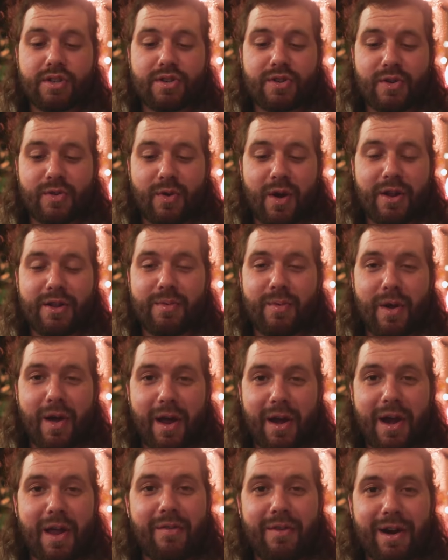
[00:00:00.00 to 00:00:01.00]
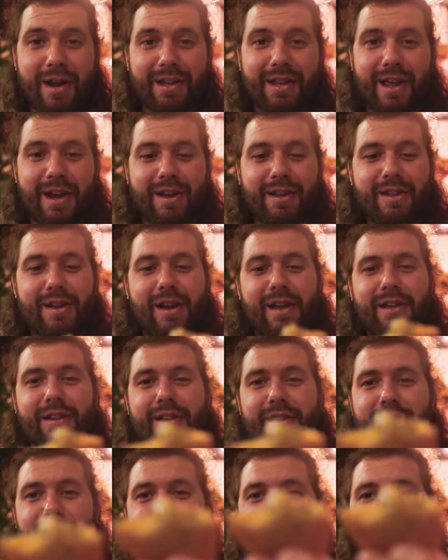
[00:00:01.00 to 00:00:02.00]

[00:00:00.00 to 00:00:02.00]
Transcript: is incredible. I never had anything like this.